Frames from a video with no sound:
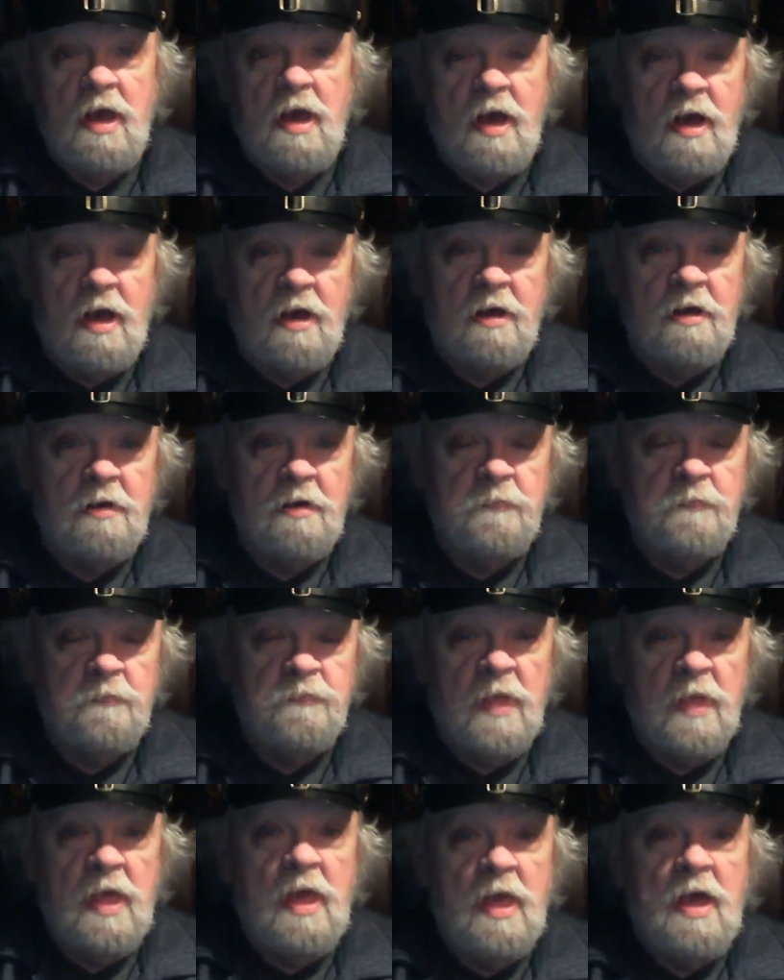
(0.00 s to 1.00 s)

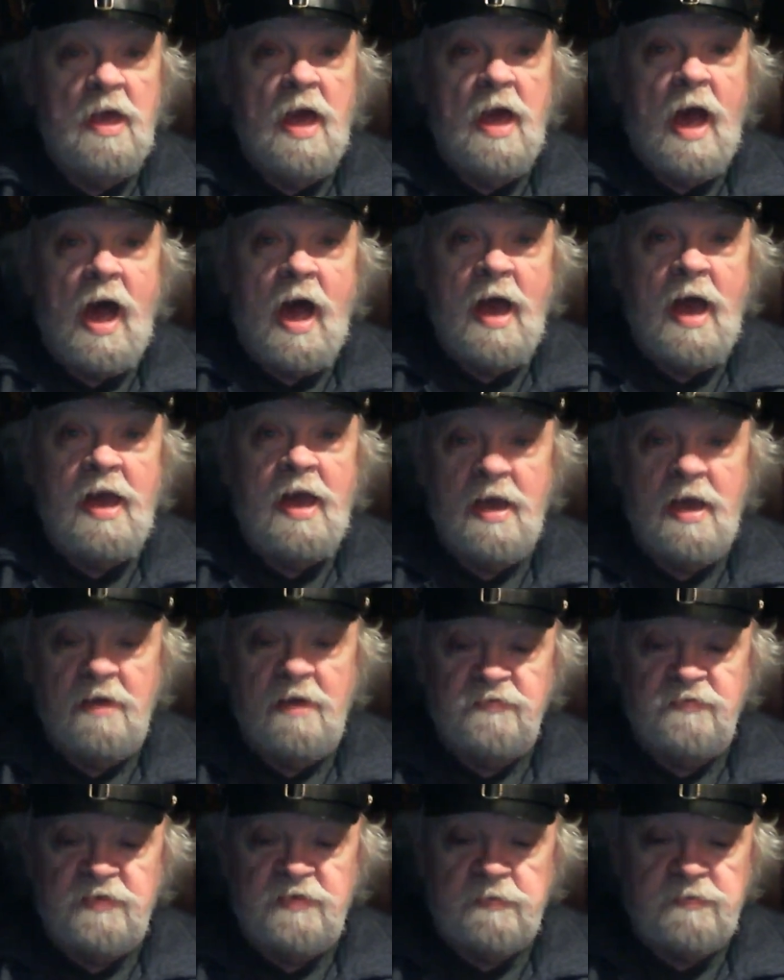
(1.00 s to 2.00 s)
I
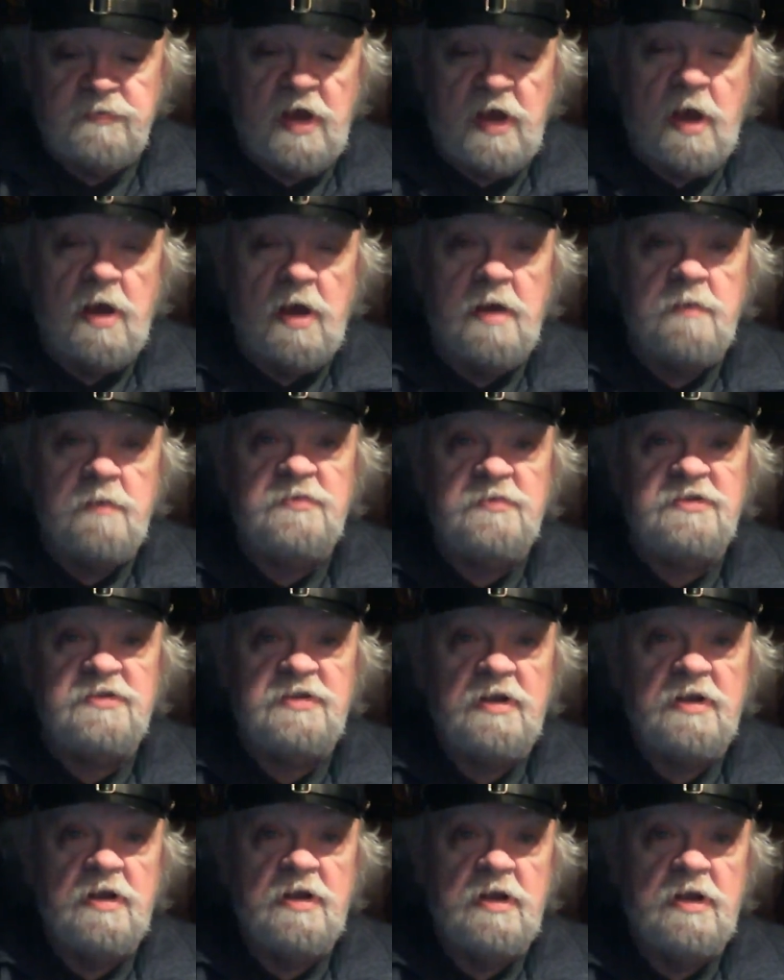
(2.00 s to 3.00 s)
have some times
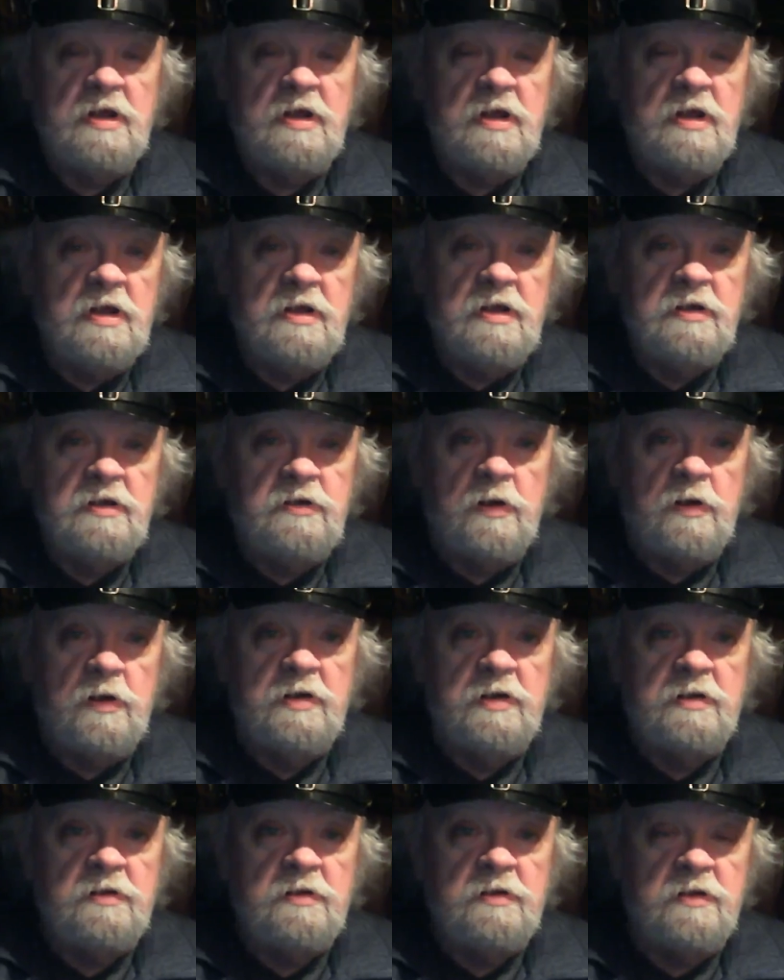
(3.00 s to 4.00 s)

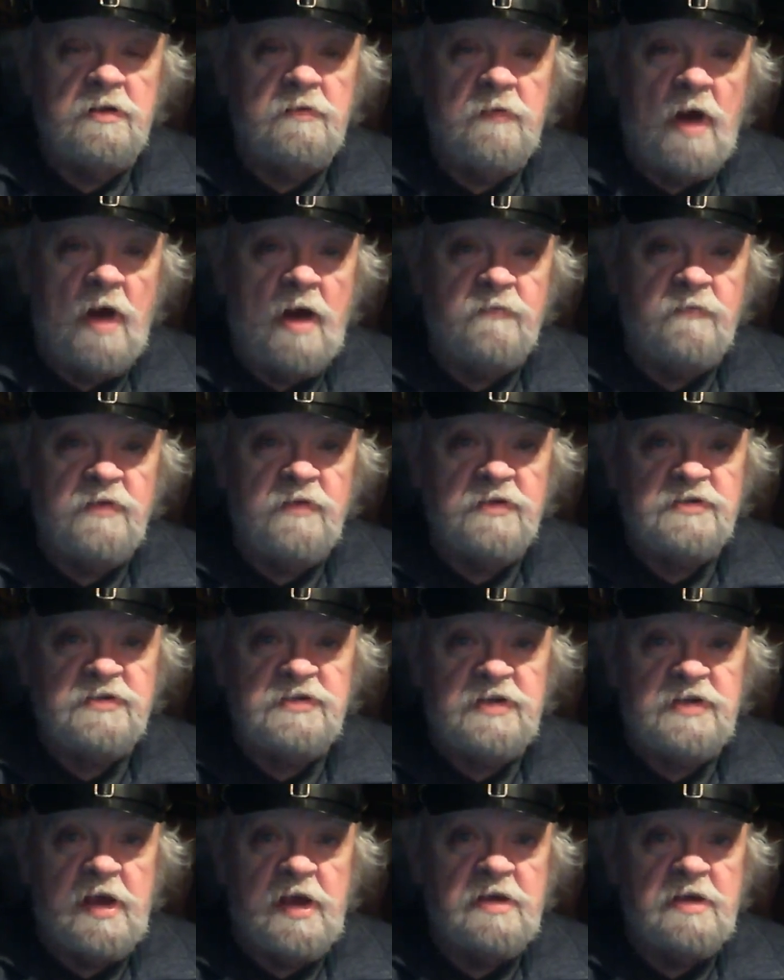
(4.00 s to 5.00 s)
during the obvious
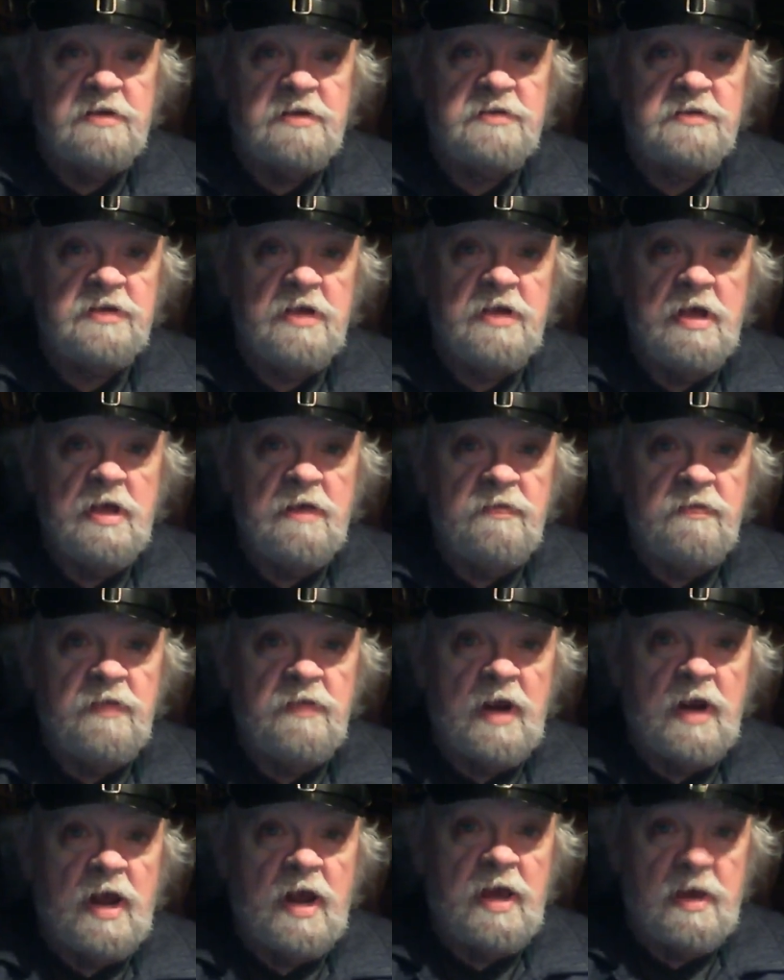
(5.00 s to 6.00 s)
days
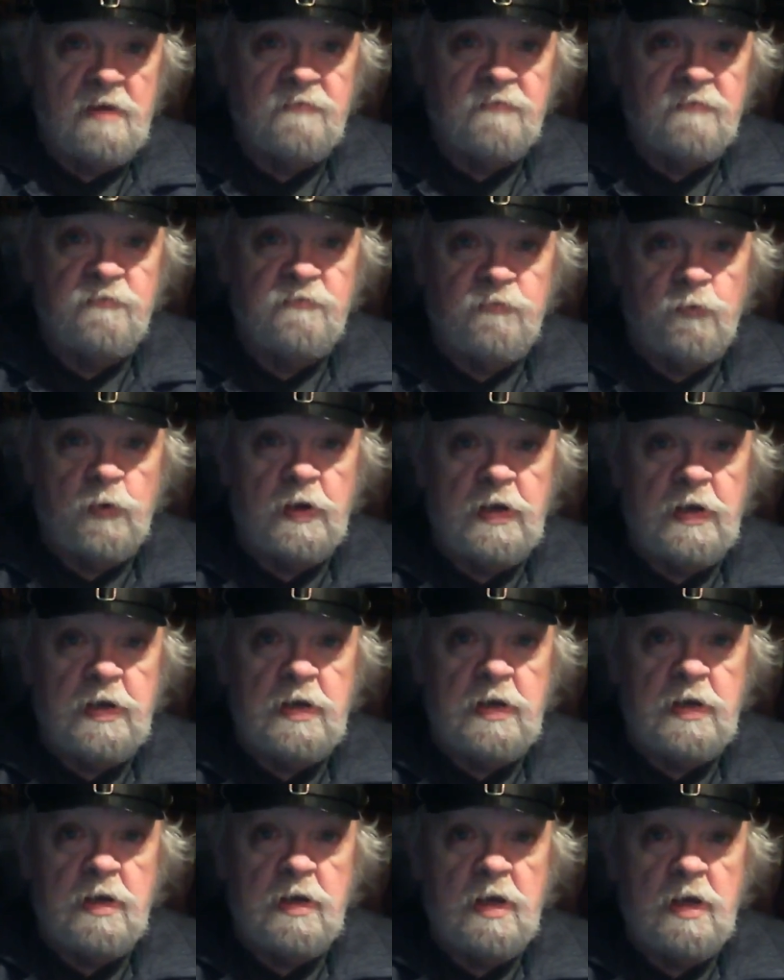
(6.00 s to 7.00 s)
that I have
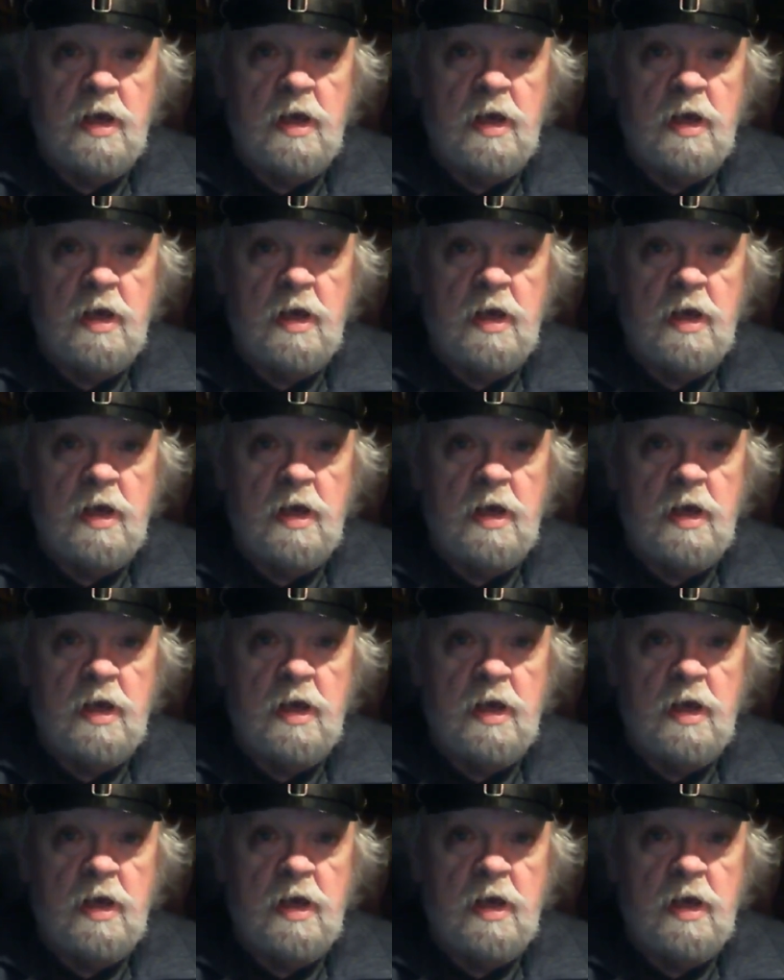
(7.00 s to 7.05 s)
free.